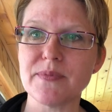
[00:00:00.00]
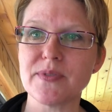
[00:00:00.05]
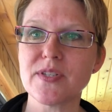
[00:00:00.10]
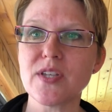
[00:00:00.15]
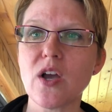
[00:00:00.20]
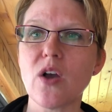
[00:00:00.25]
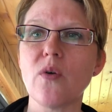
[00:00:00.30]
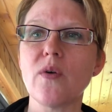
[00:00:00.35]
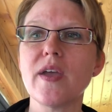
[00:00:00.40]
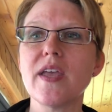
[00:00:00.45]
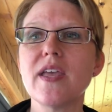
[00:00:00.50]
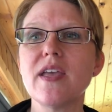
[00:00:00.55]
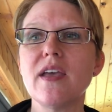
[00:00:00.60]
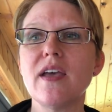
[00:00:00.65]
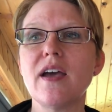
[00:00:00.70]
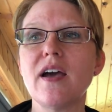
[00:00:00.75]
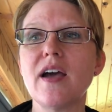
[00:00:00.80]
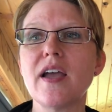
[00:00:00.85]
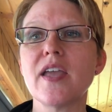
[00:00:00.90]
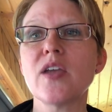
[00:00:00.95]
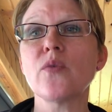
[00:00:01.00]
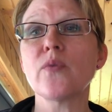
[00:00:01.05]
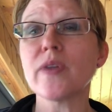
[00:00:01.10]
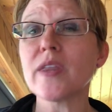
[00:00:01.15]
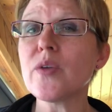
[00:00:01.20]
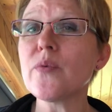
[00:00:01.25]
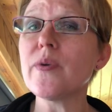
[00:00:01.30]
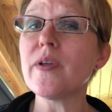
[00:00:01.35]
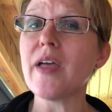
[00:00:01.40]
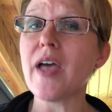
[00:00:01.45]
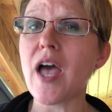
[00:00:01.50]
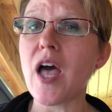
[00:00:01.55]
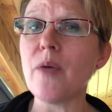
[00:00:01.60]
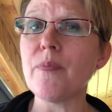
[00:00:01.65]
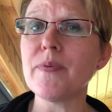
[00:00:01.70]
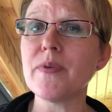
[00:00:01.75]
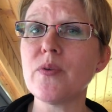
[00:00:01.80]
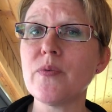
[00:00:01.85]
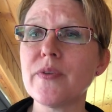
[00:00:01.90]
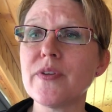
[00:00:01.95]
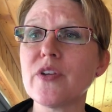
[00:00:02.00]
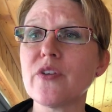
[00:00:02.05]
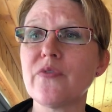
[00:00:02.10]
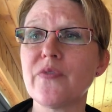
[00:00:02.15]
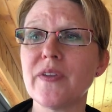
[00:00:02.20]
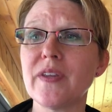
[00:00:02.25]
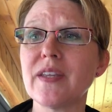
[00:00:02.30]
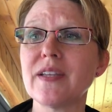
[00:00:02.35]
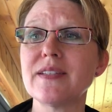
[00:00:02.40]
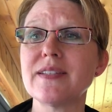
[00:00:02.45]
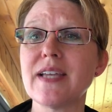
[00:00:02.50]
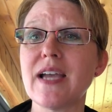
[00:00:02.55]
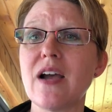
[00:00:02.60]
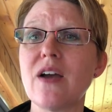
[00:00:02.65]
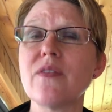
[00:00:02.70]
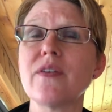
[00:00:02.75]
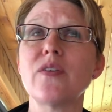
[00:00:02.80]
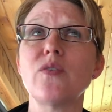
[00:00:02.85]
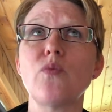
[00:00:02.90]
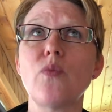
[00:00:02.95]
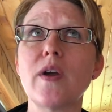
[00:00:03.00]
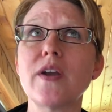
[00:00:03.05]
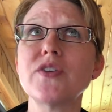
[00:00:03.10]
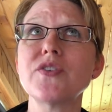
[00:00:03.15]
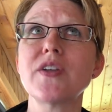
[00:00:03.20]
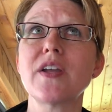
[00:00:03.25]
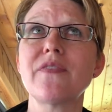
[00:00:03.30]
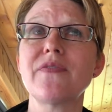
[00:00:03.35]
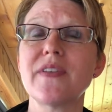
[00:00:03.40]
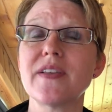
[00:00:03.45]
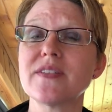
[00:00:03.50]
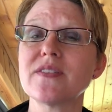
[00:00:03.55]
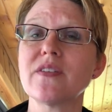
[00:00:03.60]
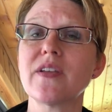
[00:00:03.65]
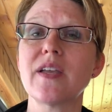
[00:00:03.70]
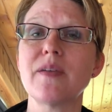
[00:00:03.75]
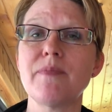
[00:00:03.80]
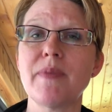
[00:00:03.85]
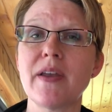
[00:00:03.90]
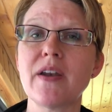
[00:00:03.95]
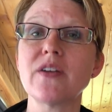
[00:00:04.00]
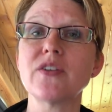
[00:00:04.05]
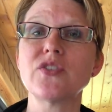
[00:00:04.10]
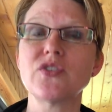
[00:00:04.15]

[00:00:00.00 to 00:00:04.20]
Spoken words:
So it really will help you when you're feeling down and wondering if things will get better.